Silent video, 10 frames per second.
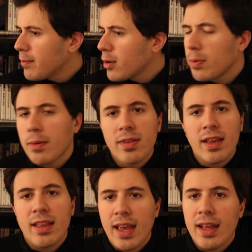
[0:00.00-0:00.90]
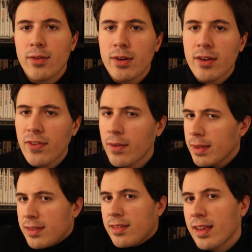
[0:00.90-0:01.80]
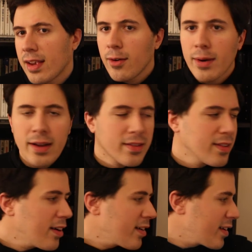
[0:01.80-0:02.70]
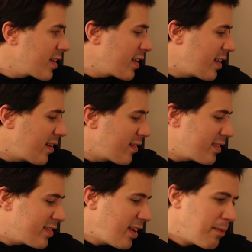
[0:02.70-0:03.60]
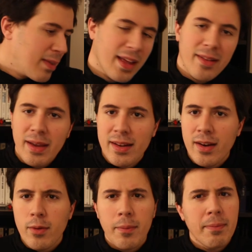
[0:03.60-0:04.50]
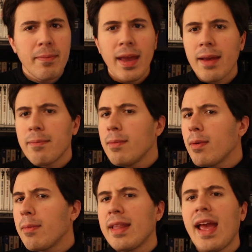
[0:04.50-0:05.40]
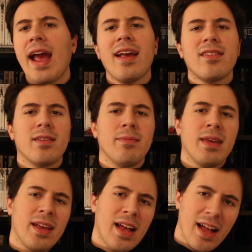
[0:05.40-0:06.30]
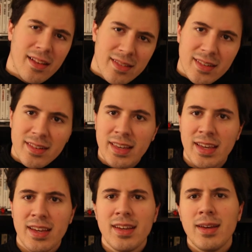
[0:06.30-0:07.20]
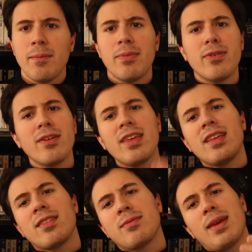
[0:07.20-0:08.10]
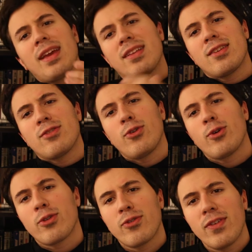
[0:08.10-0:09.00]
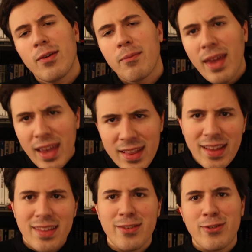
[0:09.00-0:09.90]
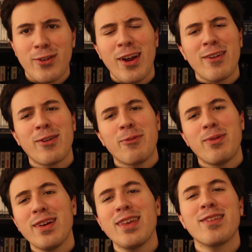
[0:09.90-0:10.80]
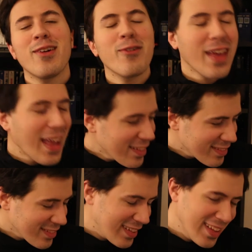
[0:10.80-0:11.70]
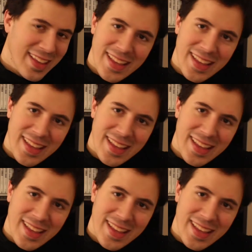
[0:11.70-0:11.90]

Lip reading: most people say they can't do another film. That's just like, oh, well, sorry. You know, it's a shame you can't make another one. But, man, people have been asking me constantly, please make this fourth film. Make Death is Forever. Please don't cancel it.